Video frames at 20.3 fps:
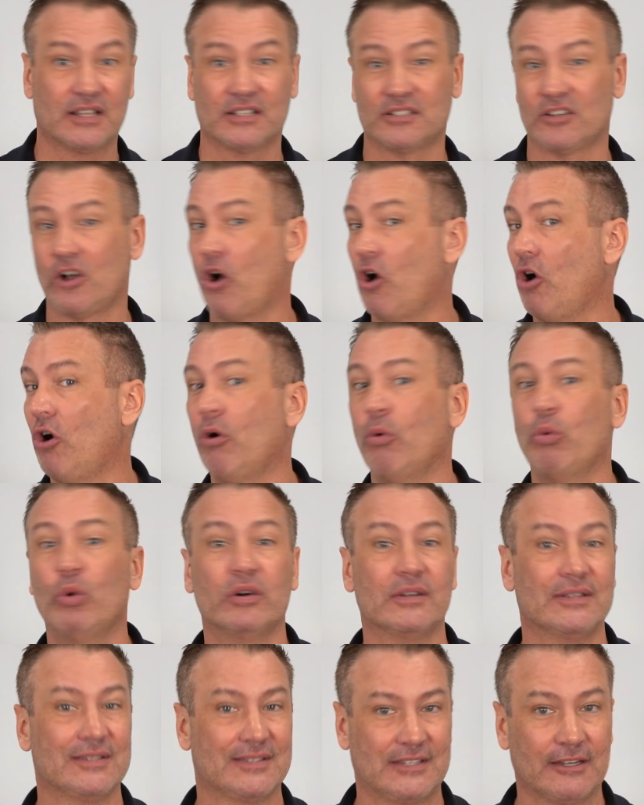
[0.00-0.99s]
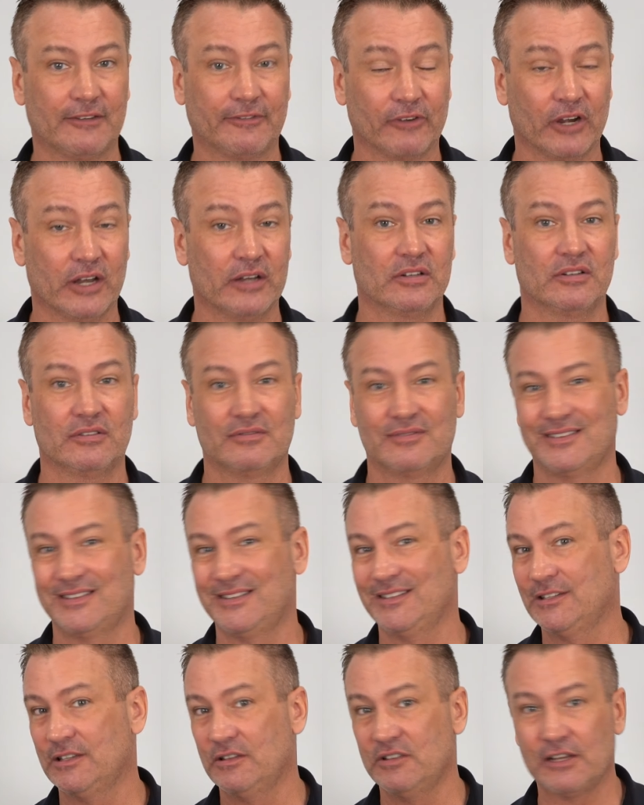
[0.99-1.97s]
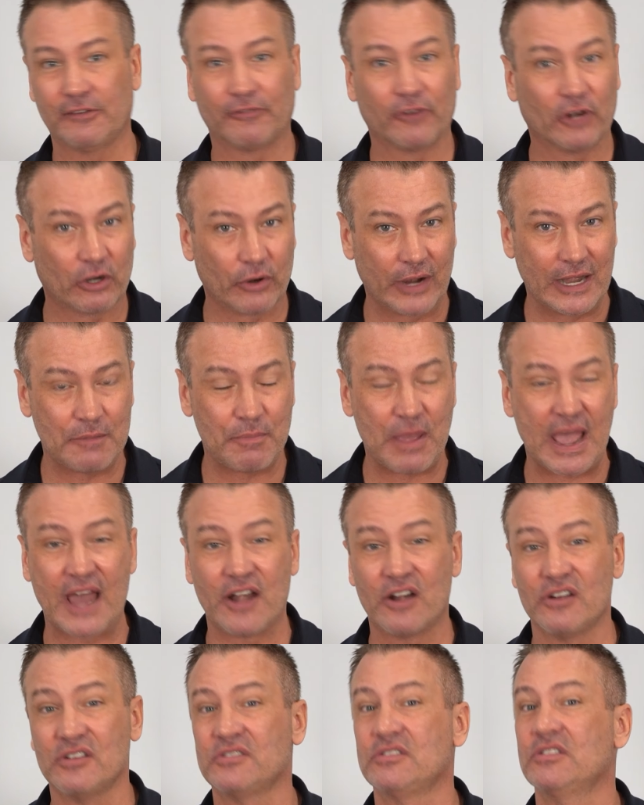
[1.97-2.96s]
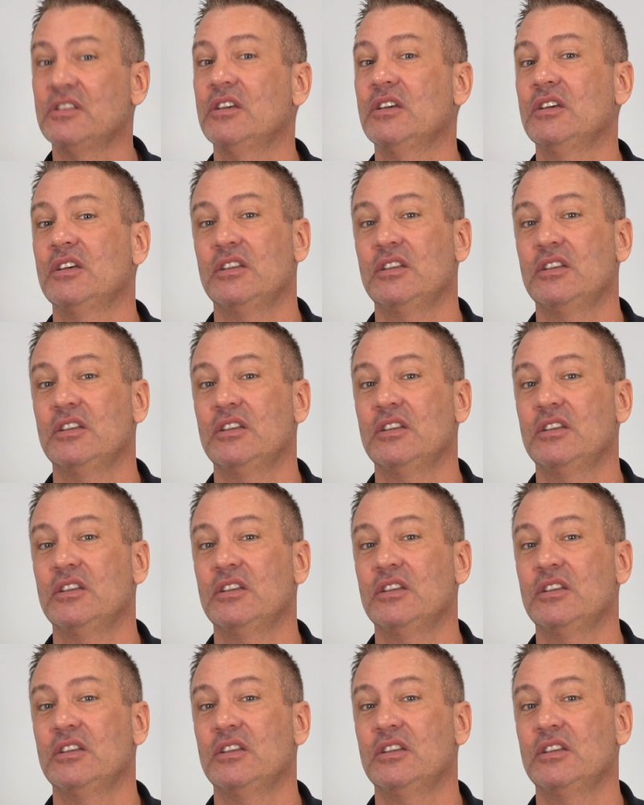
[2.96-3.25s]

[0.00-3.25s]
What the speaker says: Because all wood is different grain patterns,